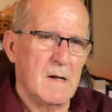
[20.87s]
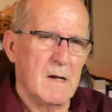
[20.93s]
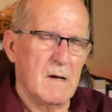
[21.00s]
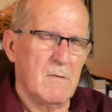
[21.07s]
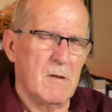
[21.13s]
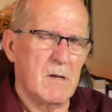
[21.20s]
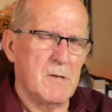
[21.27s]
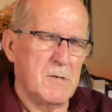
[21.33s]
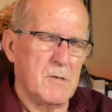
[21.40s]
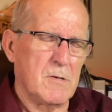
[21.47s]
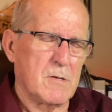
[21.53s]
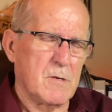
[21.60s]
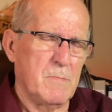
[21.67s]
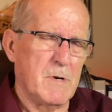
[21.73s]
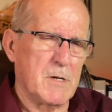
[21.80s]
I want to
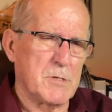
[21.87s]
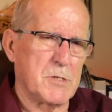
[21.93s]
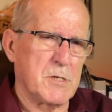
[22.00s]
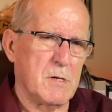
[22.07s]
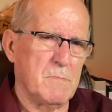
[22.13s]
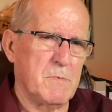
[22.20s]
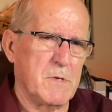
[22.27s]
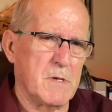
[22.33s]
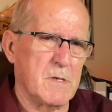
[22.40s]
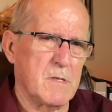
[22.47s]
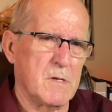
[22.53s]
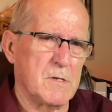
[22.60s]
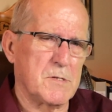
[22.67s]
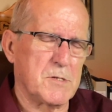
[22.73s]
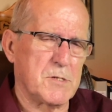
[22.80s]
talk about something
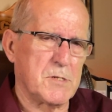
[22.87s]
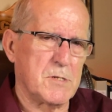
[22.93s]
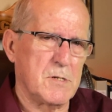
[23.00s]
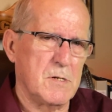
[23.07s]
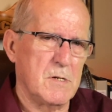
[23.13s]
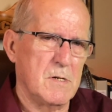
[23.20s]
that's